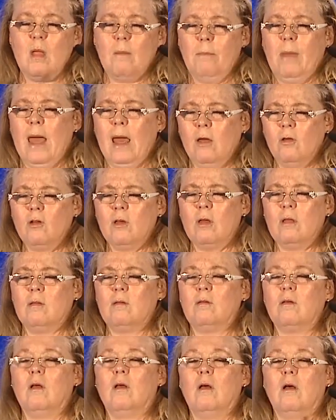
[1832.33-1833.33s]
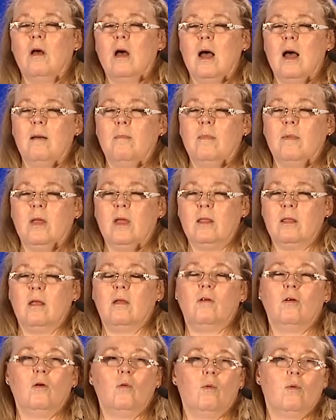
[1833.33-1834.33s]
patients
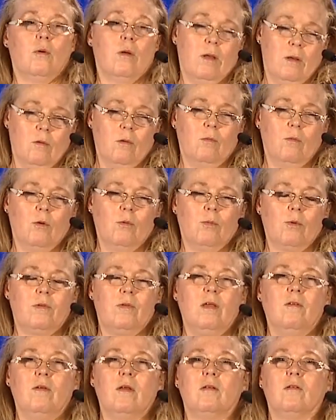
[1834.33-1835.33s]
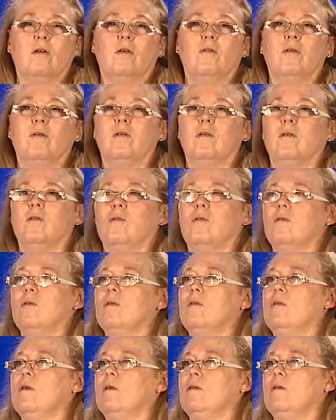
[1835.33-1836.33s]
who were receiving services through the
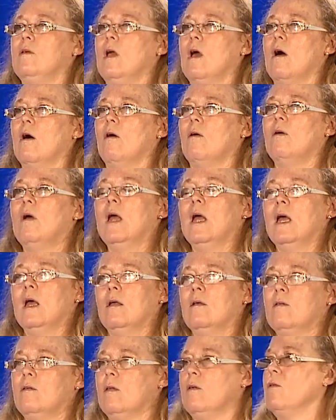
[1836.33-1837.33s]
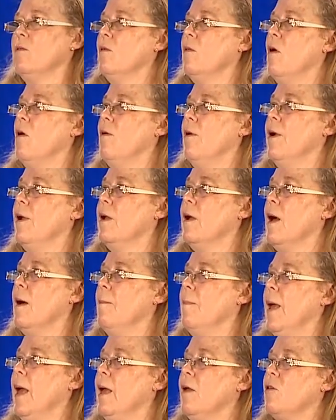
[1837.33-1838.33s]
CCO, so these are lower income
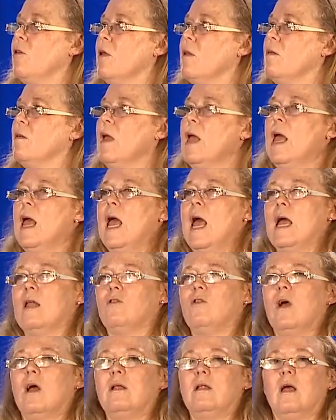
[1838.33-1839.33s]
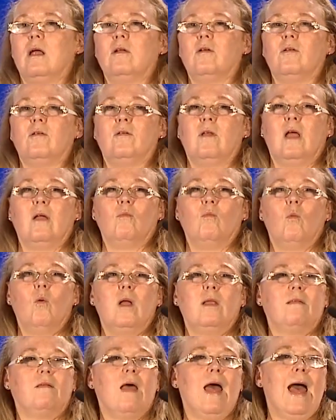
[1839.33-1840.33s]
patients, and tried to understand
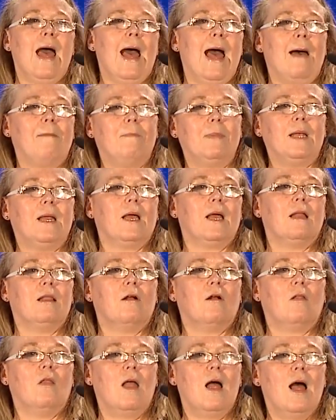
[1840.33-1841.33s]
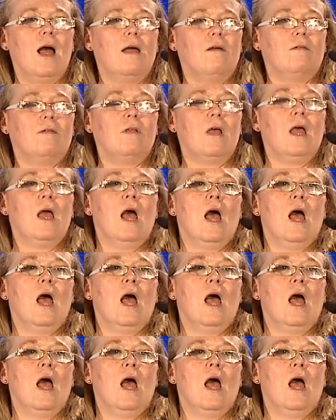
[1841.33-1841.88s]
what's happening in their lives.